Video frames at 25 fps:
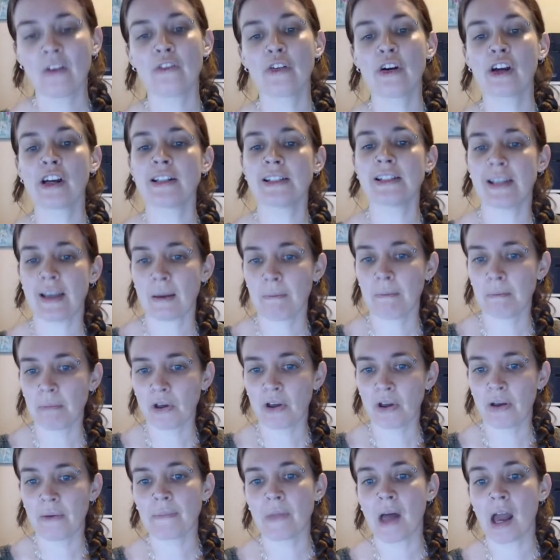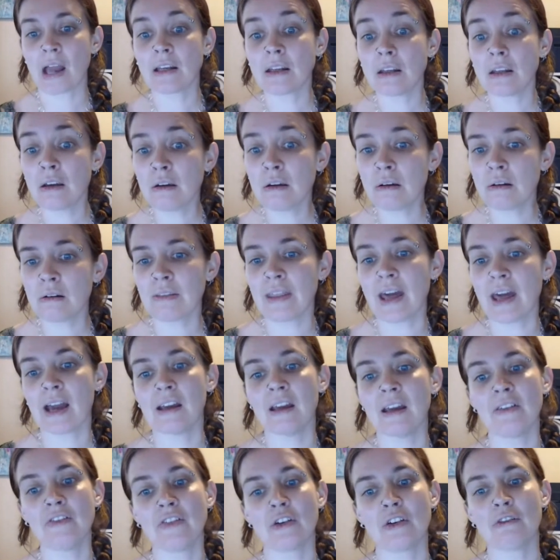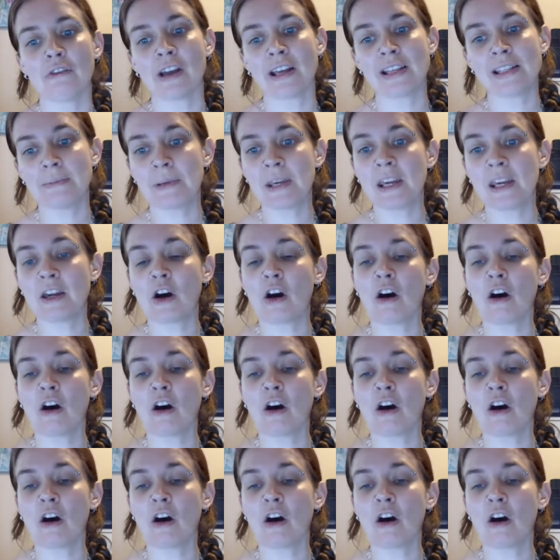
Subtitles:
For example, I knew that if a recipe